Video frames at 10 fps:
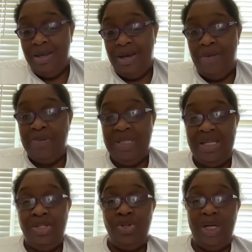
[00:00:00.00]
a
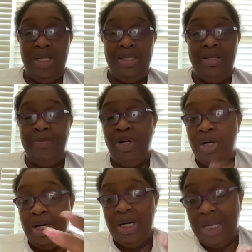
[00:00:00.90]
potential customer,
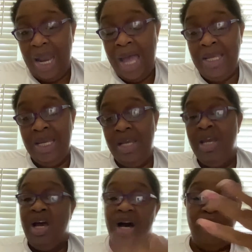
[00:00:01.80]
a client,
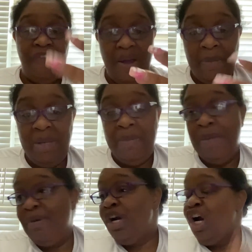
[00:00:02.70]
a family
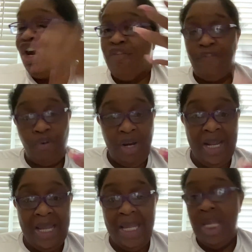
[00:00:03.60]
member, a
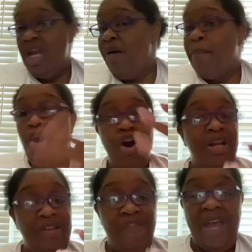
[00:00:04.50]
friend,
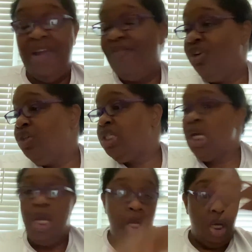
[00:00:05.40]
party favors,
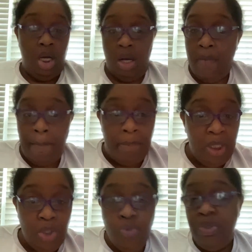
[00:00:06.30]

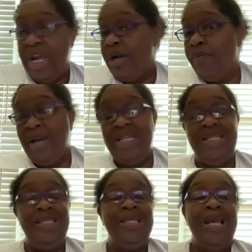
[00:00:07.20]
balloon
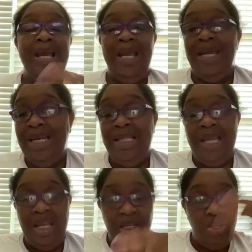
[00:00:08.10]
decorations,
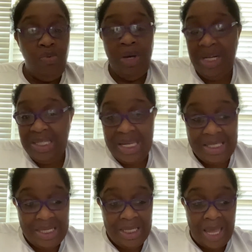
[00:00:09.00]
anything, you want to
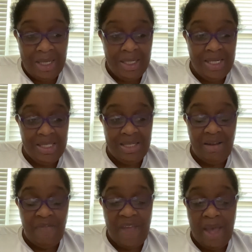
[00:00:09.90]
test a lot of this
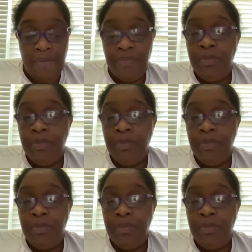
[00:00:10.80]
stuff out.